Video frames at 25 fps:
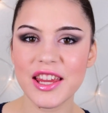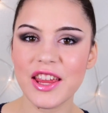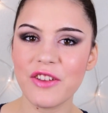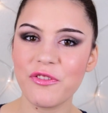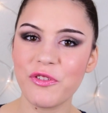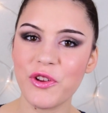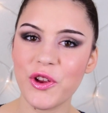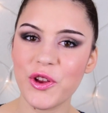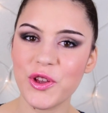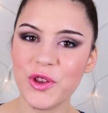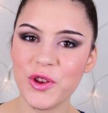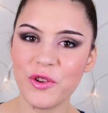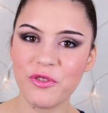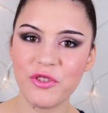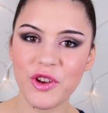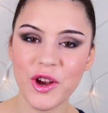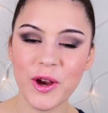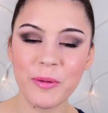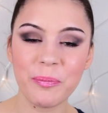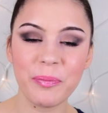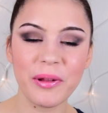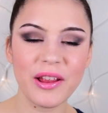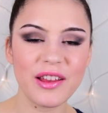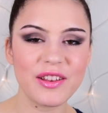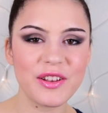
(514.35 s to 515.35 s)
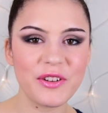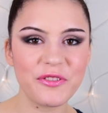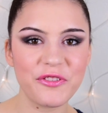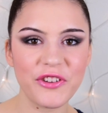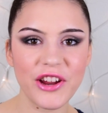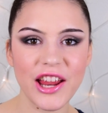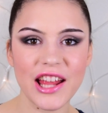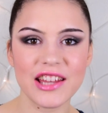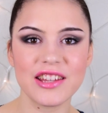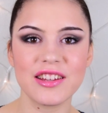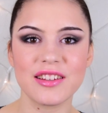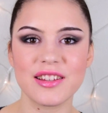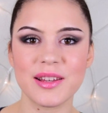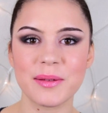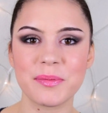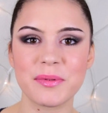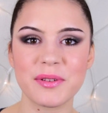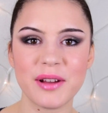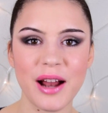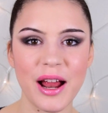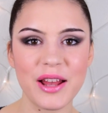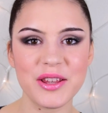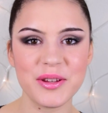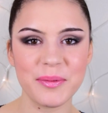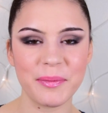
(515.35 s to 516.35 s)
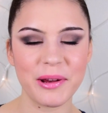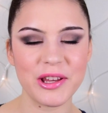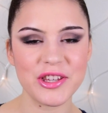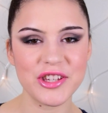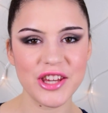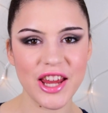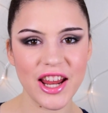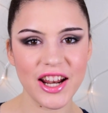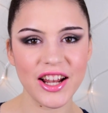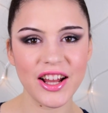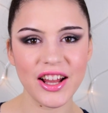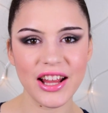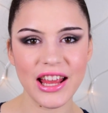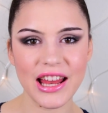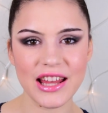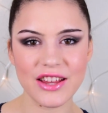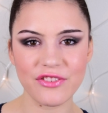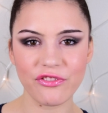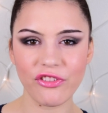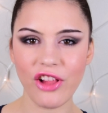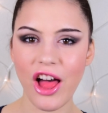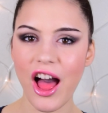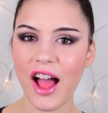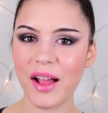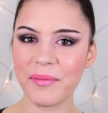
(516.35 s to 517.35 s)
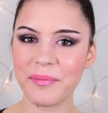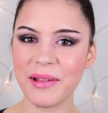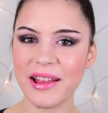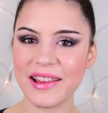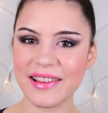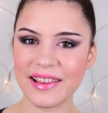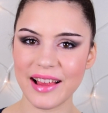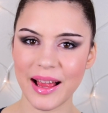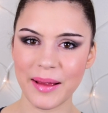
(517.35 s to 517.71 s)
If you're a new viewer, please don't forget to subscribe to my channel. It's Vlogmas.